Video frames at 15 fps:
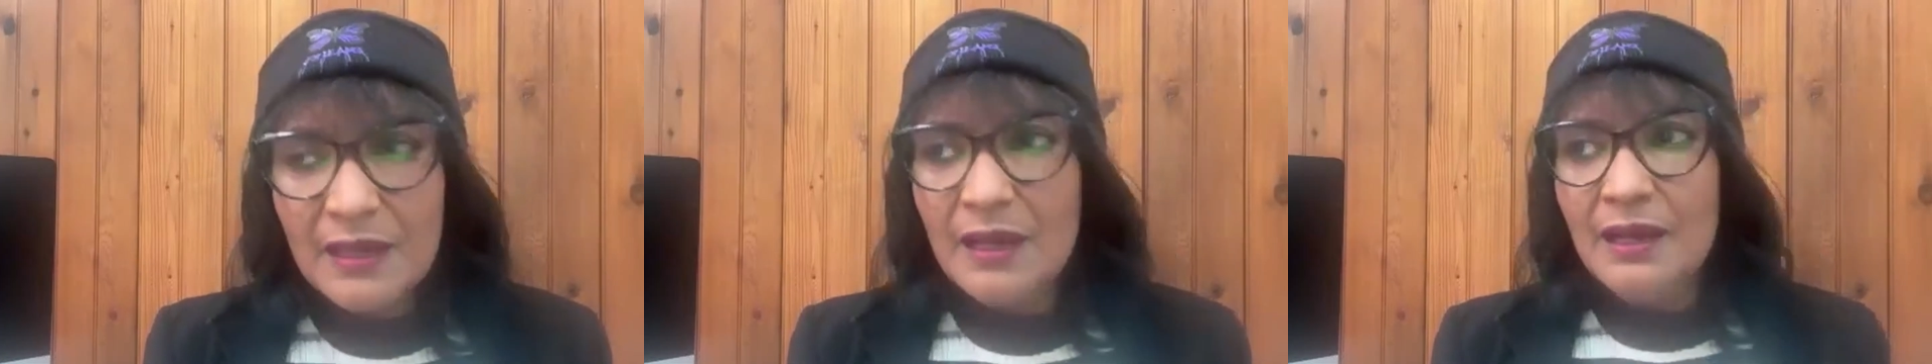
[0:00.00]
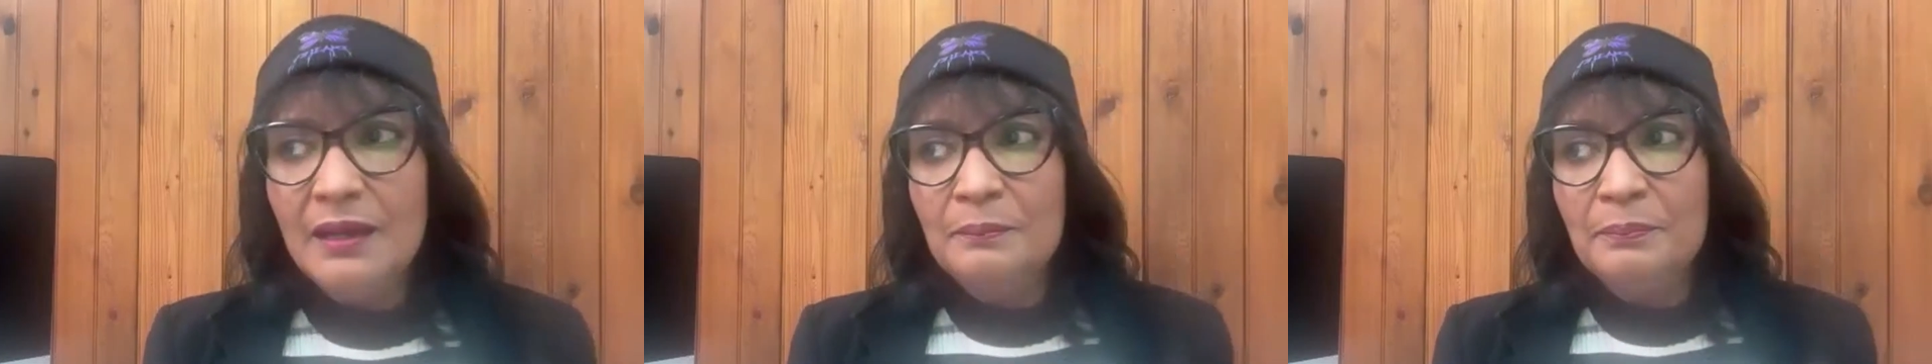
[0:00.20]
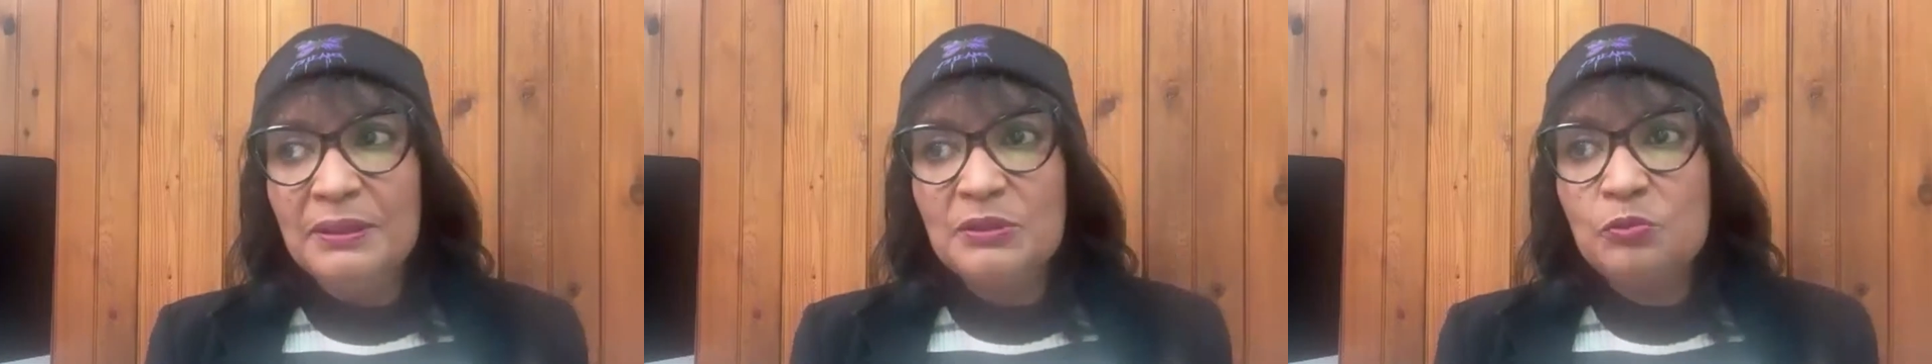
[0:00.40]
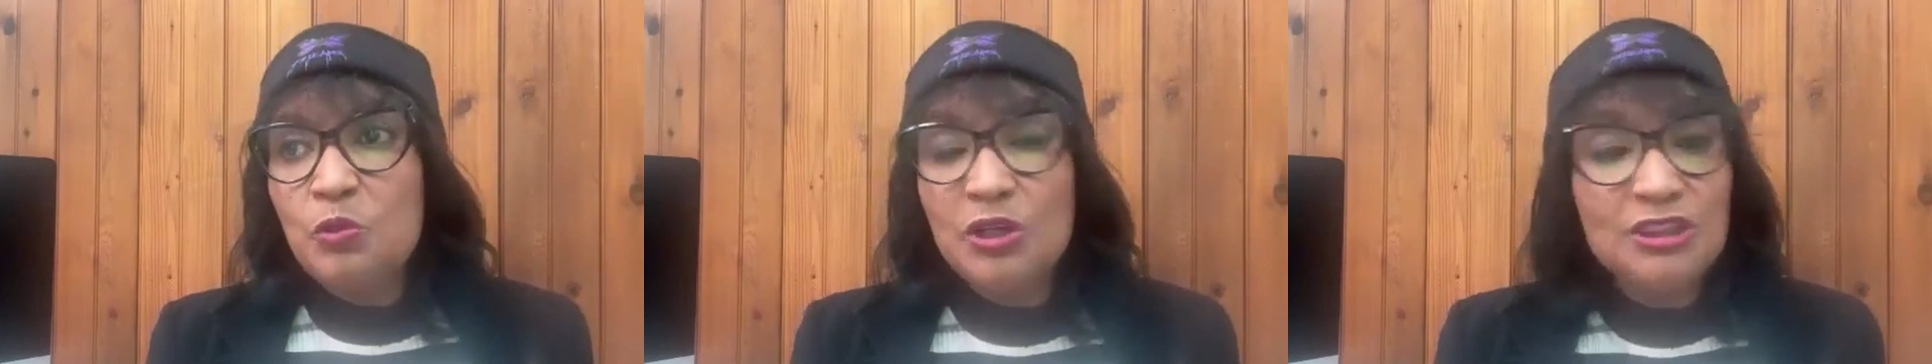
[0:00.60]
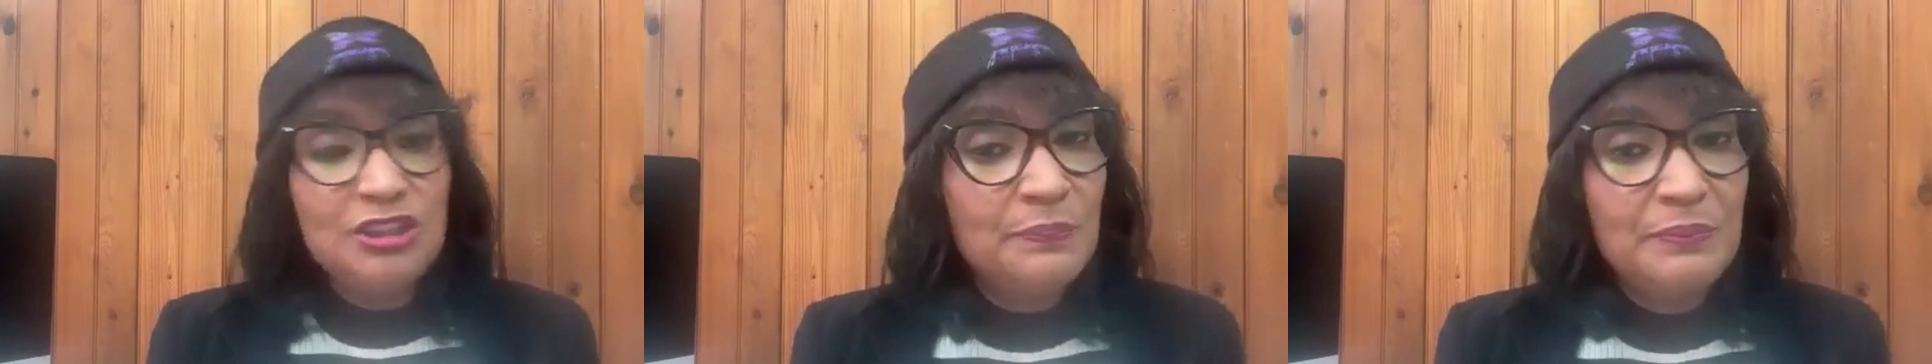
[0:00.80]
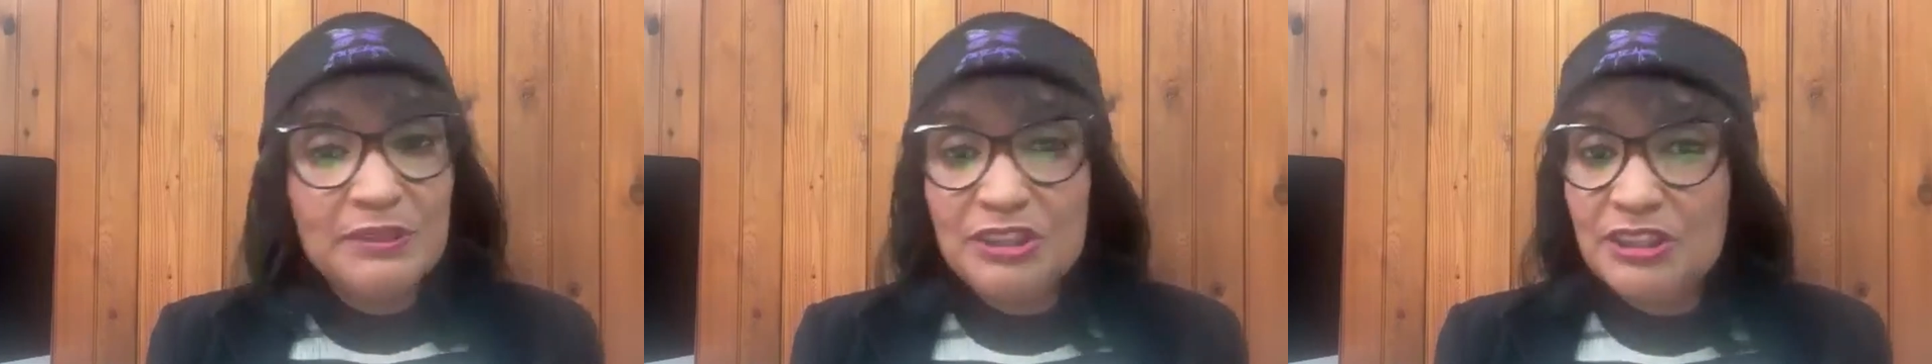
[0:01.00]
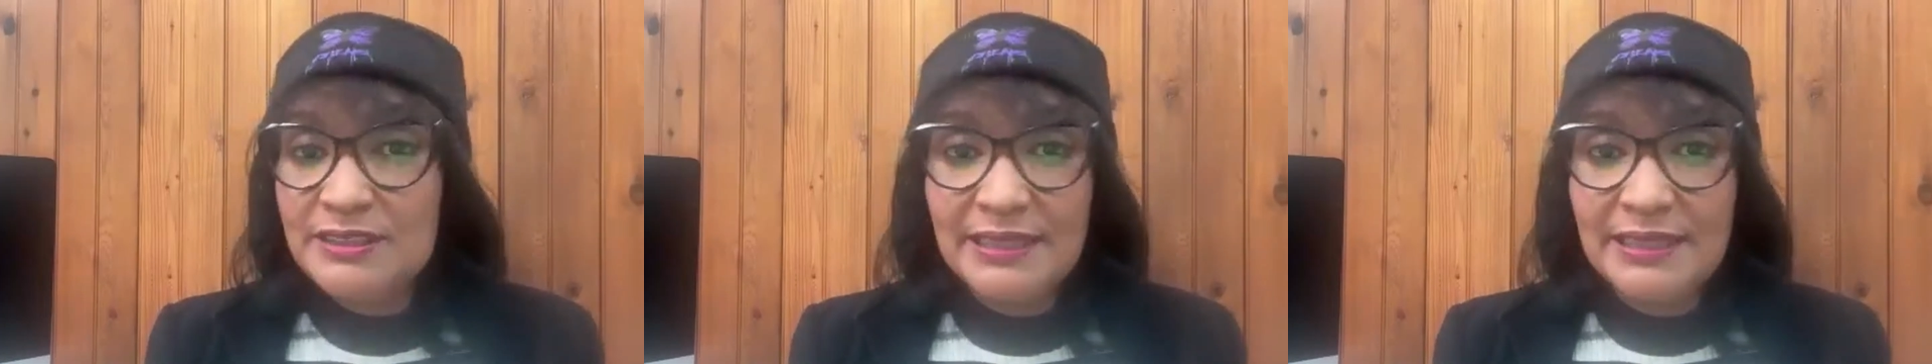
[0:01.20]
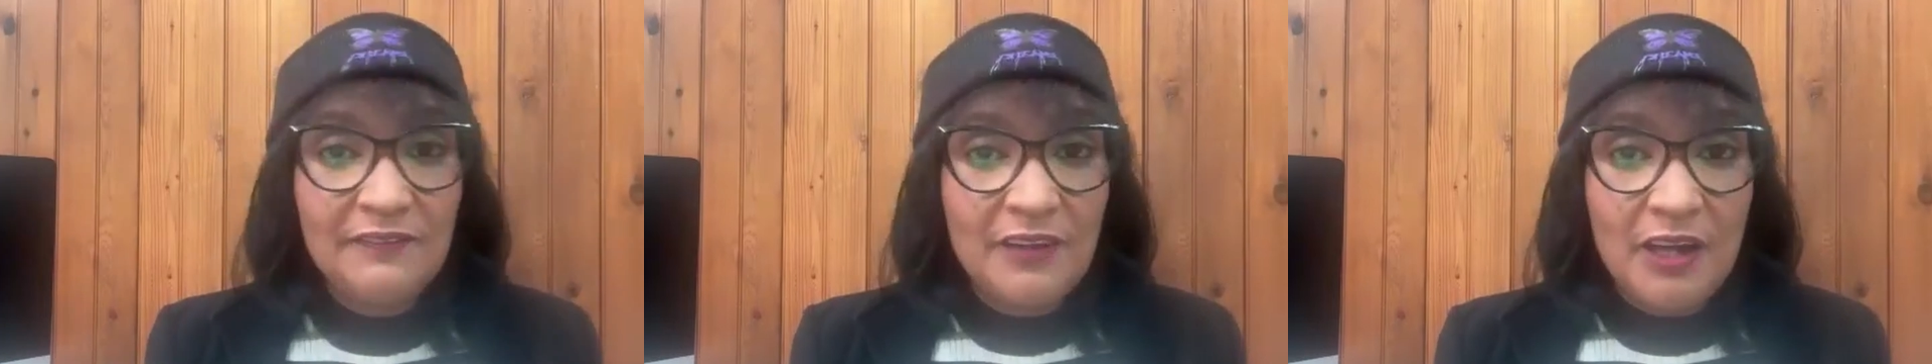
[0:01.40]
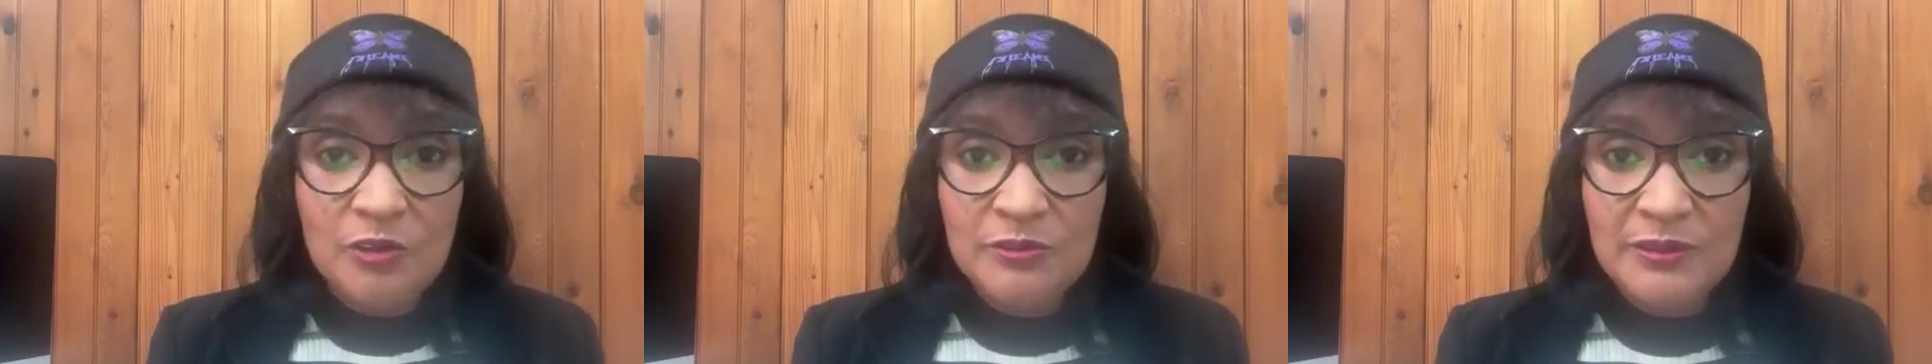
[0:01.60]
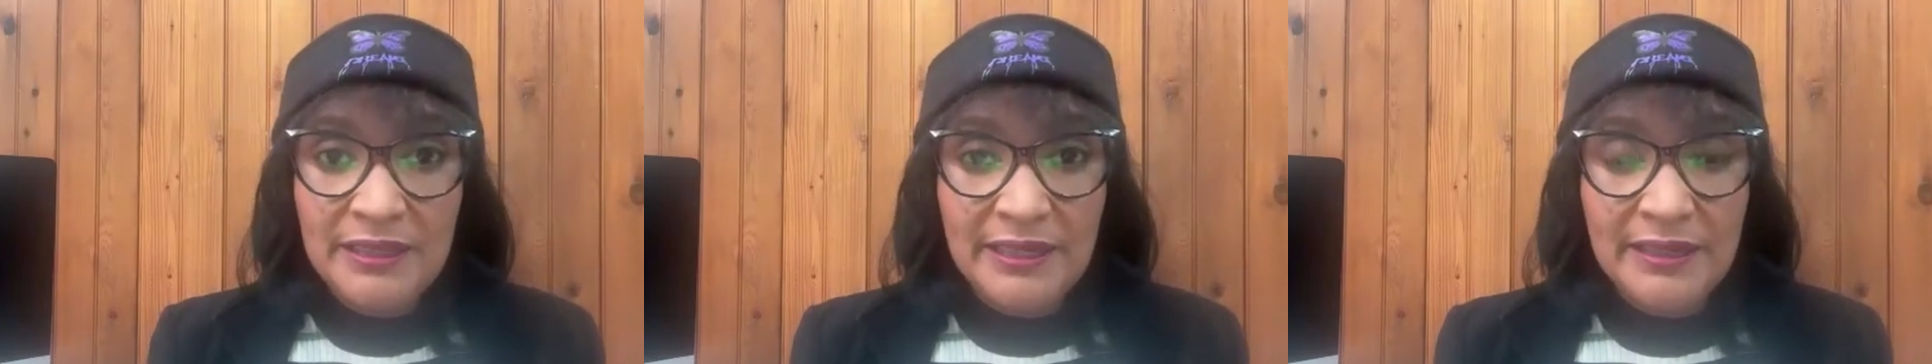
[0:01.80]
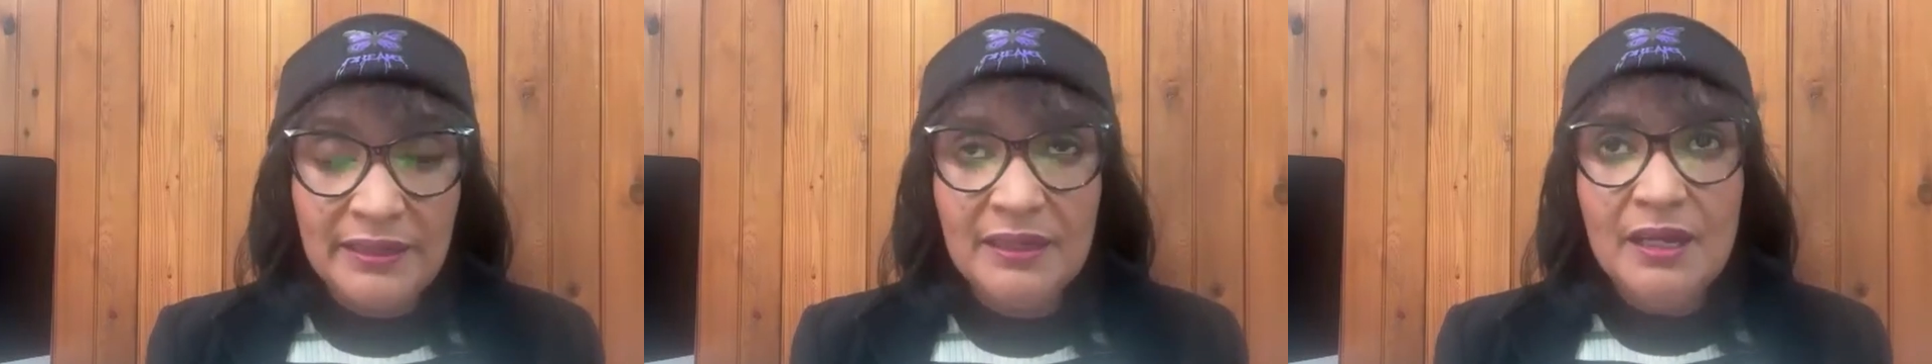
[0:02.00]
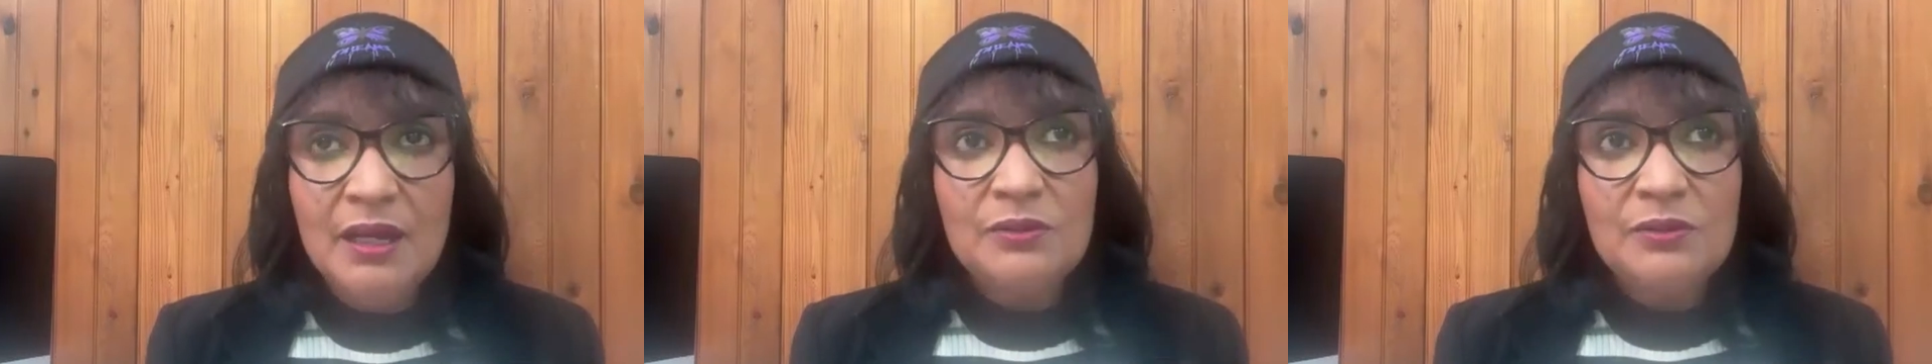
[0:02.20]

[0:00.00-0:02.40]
But once you put yourself out there,